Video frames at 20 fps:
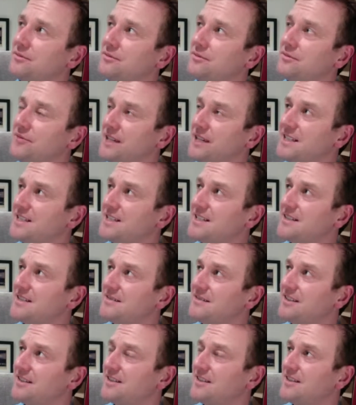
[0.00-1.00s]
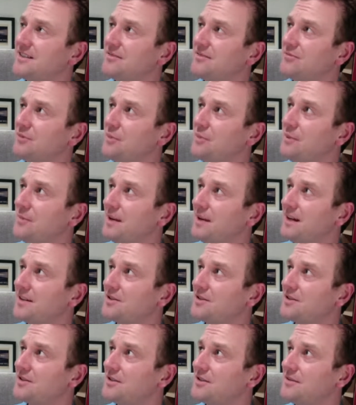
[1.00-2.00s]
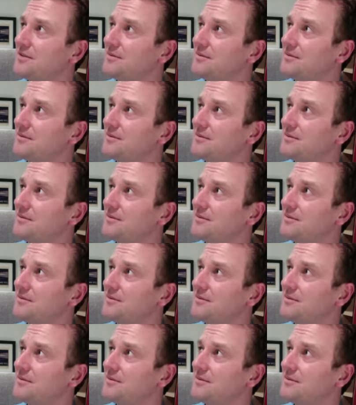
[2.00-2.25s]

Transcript: fit? Can they remember how to